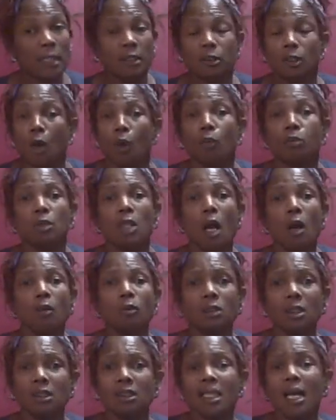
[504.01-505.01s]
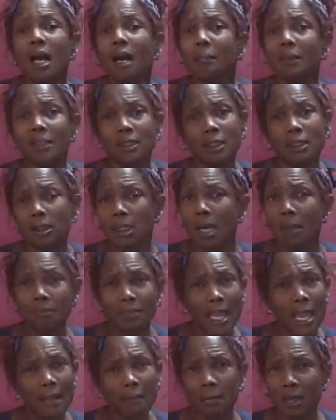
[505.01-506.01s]
So don't just come and just come
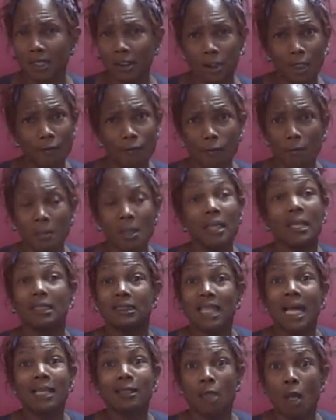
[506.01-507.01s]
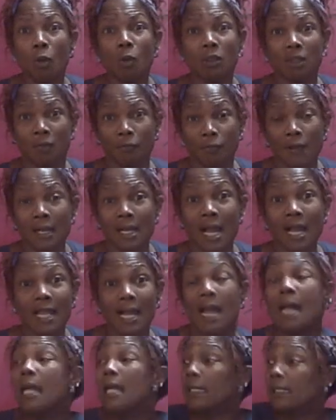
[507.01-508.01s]
take my shit from me because I know what the fuck I
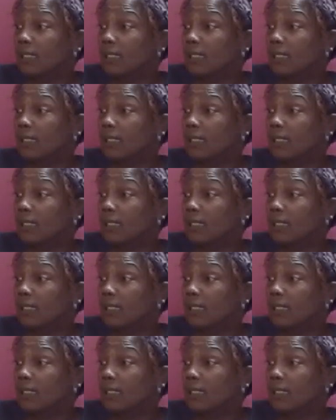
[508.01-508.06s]
got.